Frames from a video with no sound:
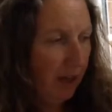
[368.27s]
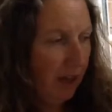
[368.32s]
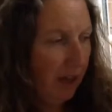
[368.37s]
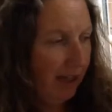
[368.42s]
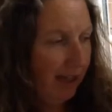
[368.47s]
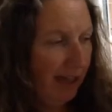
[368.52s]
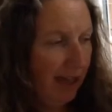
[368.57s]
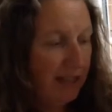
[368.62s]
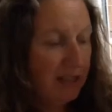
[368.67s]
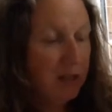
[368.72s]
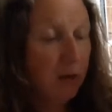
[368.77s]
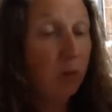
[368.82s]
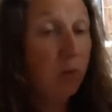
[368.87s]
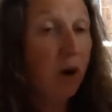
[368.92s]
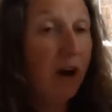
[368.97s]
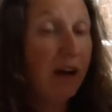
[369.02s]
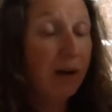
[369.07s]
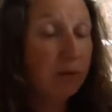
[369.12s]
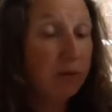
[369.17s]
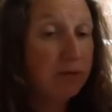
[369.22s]
Okay, so
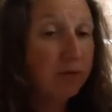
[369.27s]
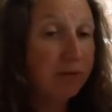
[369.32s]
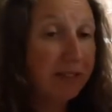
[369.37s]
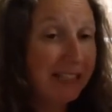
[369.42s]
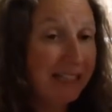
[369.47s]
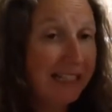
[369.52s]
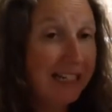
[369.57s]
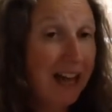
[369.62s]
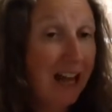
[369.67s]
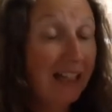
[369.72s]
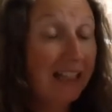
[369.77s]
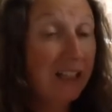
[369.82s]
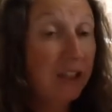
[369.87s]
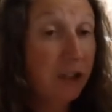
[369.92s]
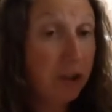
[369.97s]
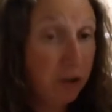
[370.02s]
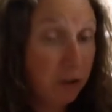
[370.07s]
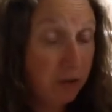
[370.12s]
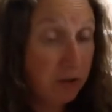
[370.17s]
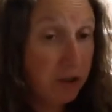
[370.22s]
what I would really like
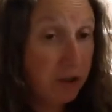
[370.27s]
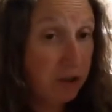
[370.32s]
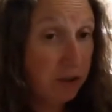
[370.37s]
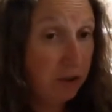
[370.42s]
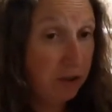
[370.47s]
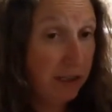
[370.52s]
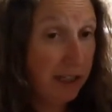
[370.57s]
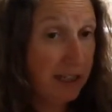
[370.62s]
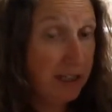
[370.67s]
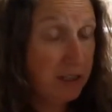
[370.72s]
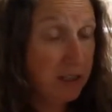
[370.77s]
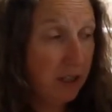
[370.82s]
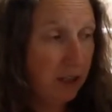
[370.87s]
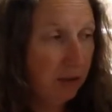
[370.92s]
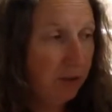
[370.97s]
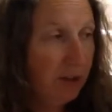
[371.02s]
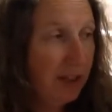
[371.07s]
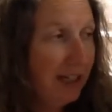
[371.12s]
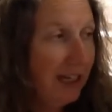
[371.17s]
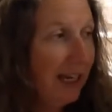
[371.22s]
you to do, Year
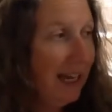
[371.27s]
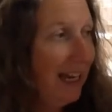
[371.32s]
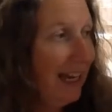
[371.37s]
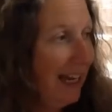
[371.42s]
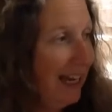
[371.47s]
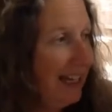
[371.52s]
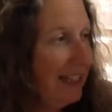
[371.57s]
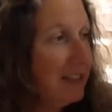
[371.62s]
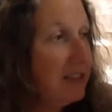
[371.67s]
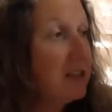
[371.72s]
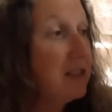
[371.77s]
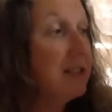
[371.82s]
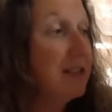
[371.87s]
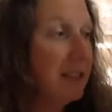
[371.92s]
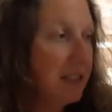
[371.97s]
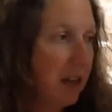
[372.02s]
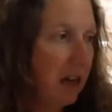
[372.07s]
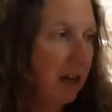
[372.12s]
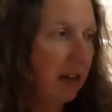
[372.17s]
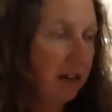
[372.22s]
2, is to
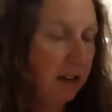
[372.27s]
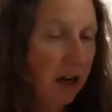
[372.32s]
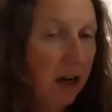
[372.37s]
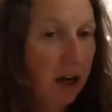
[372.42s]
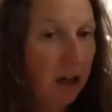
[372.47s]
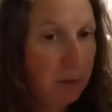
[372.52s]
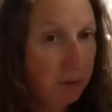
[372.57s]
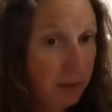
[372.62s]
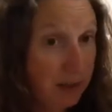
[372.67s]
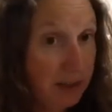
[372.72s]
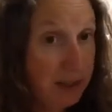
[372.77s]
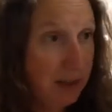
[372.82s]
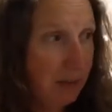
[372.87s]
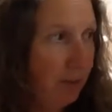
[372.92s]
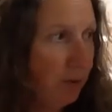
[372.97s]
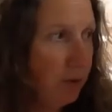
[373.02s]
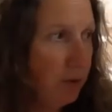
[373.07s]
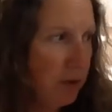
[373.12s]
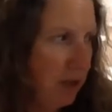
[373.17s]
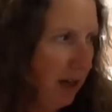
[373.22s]
design a card with a
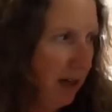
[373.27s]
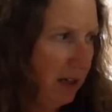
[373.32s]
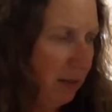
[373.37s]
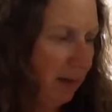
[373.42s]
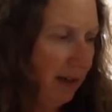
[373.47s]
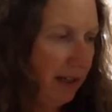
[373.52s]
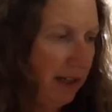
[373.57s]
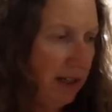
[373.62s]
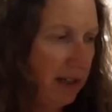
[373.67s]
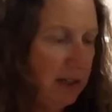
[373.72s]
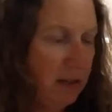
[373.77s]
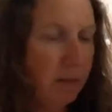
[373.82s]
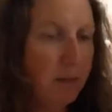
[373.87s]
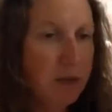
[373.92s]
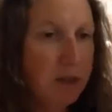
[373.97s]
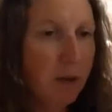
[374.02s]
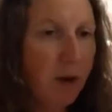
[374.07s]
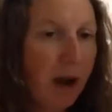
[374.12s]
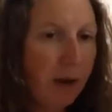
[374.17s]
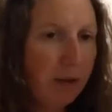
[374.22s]
simple slider mechanism.
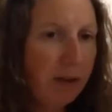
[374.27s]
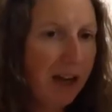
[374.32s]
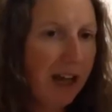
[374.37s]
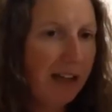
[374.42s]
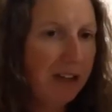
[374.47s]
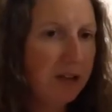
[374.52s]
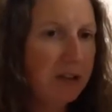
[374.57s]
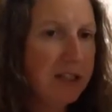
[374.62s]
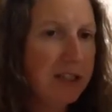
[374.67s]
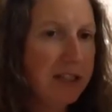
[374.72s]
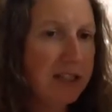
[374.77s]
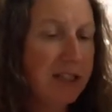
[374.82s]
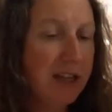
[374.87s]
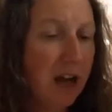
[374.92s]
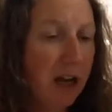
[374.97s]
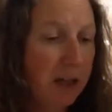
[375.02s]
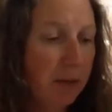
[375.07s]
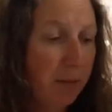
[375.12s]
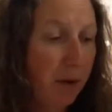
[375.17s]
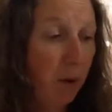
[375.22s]
So I would like you to
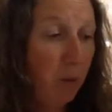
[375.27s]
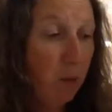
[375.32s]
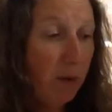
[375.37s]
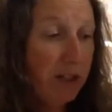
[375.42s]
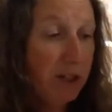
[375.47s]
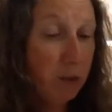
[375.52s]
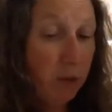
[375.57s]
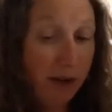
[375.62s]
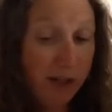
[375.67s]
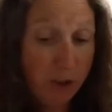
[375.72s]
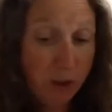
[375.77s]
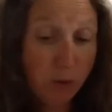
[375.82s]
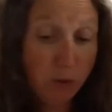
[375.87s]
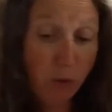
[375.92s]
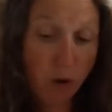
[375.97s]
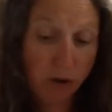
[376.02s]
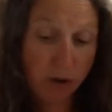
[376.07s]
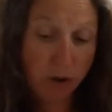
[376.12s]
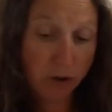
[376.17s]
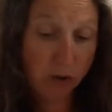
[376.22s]
decide upon which way you
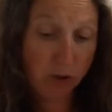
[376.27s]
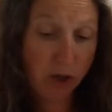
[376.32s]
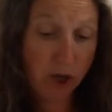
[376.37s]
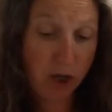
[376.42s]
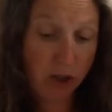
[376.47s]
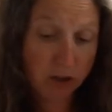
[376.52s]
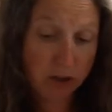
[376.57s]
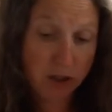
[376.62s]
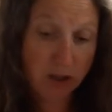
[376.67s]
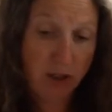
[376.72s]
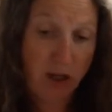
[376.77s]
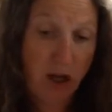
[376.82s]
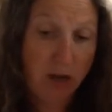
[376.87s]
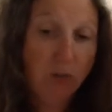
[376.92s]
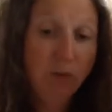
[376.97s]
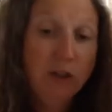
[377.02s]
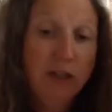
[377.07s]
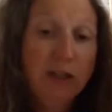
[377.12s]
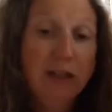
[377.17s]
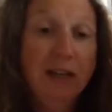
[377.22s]
want your card to go.
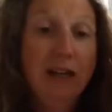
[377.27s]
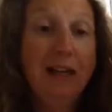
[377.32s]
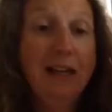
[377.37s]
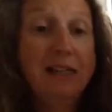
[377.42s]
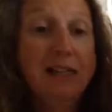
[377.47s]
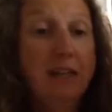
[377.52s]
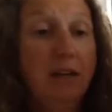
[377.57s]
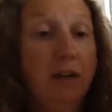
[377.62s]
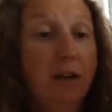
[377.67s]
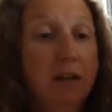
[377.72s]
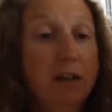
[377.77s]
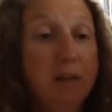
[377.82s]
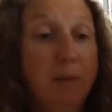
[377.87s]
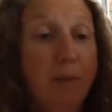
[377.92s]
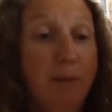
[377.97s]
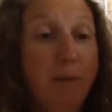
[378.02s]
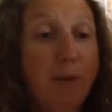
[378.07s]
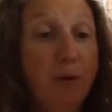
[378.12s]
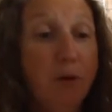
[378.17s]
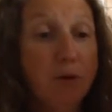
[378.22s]
Is it going to be
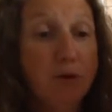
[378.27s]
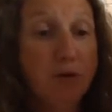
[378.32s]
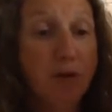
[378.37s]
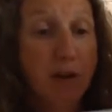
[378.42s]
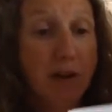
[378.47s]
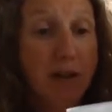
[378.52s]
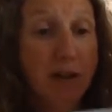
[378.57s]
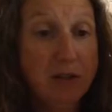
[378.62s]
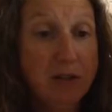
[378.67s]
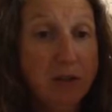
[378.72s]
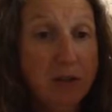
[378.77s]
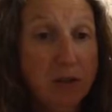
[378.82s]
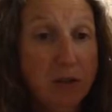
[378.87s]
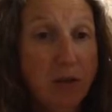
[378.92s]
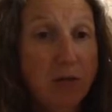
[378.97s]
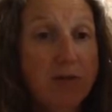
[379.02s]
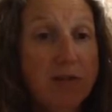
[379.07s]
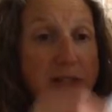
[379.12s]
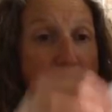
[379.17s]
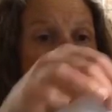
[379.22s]
portrait or
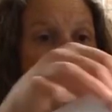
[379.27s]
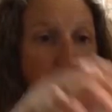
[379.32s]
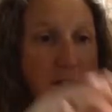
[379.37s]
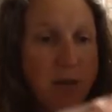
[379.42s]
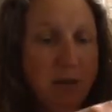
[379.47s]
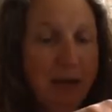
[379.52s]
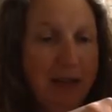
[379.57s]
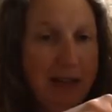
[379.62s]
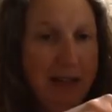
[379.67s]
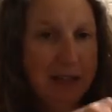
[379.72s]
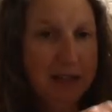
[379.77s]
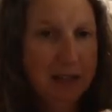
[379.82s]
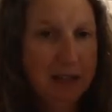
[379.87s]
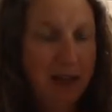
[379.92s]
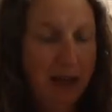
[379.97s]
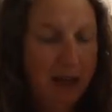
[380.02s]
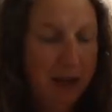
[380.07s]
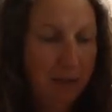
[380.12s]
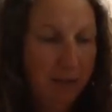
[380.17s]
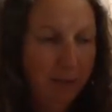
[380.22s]
is it going to be
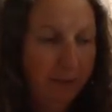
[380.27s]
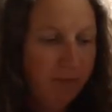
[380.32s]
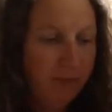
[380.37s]
landscape?